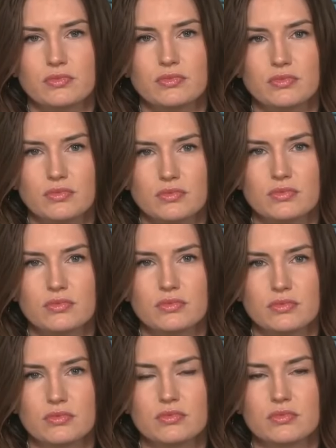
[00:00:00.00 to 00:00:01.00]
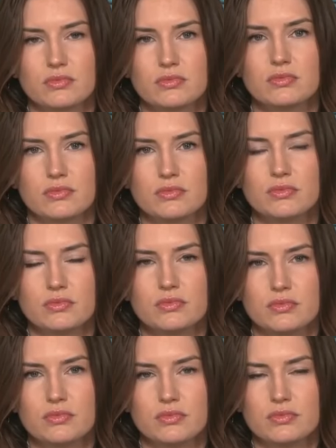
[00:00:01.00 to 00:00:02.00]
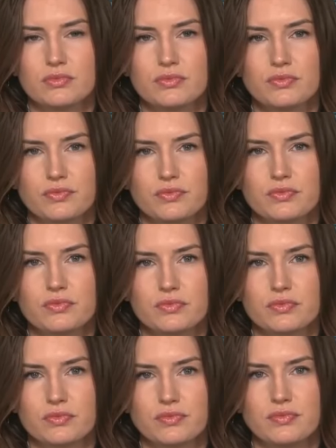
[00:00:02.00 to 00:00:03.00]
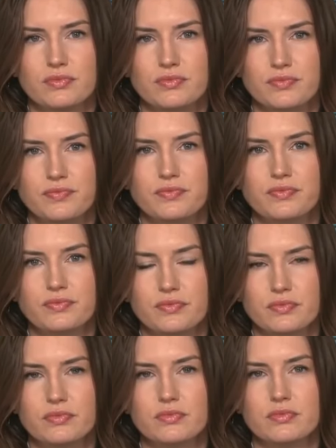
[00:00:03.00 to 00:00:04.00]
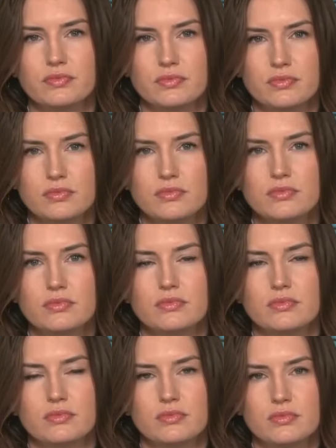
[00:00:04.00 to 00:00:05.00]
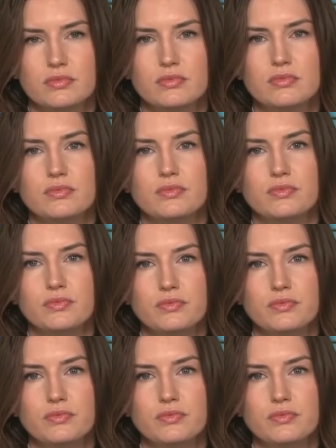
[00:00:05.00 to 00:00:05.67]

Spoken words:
No words are spoken by the person on screen.